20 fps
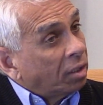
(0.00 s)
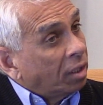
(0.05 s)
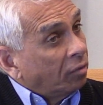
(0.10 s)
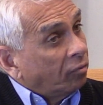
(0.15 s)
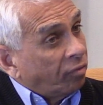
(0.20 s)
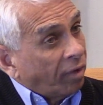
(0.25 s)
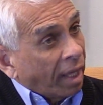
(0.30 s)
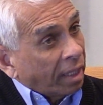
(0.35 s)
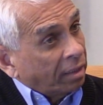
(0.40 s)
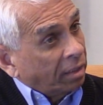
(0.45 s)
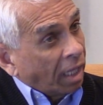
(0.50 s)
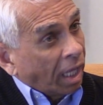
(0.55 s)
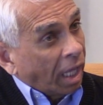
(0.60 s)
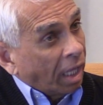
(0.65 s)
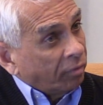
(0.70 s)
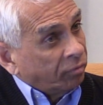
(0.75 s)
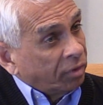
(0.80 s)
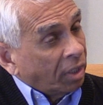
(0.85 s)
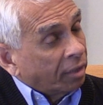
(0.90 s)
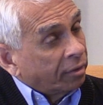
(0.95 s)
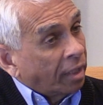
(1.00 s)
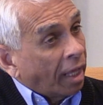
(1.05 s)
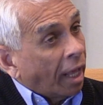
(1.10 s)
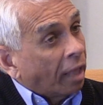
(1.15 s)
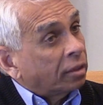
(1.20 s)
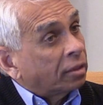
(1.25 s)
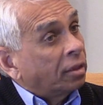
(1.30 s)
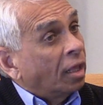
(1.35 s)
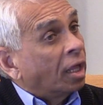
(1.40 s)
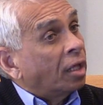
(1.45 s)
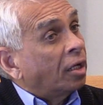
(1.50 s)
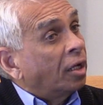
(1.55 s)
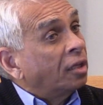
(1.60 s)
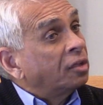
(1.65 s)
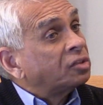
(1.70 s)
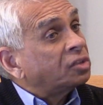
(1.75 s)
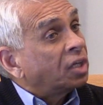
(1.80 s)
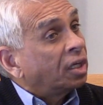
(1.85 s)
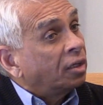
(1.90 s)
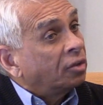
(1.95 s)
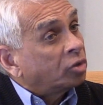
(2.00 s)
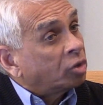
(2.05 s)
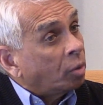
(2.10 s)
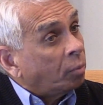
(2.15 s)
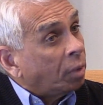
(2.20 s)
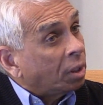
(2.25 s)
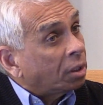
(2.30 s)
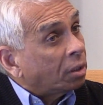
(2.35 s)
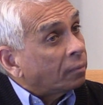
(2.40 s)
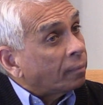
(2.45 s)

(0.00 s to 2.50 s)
In fact, they have done ethnic cleansing in Tibet.